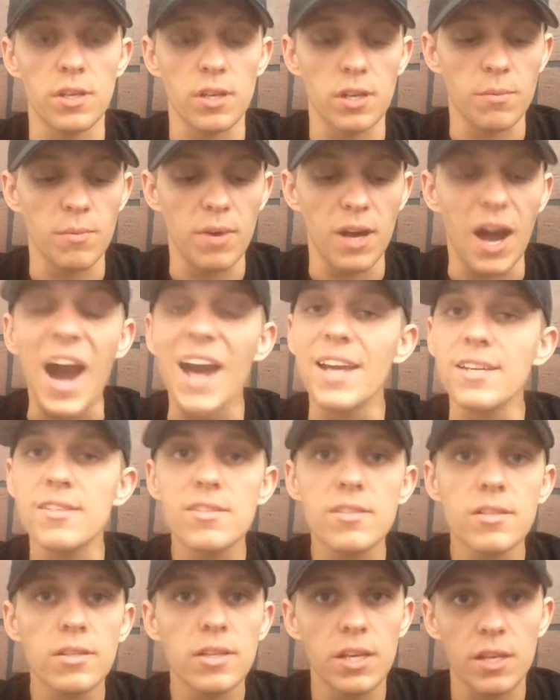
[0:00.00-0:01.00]
Um,
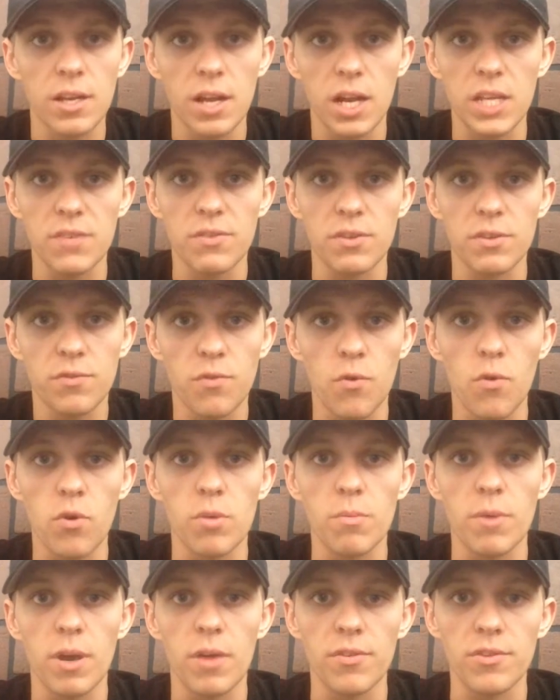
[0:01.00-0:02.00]
ice cannot even
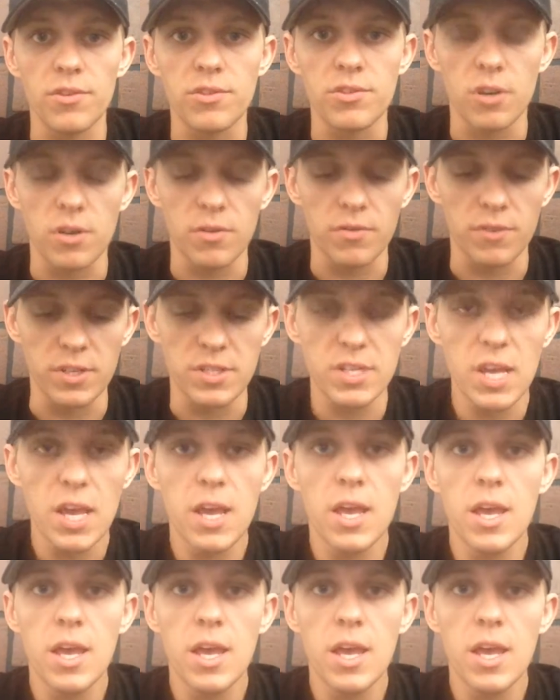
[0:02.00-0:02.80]
form on the surface.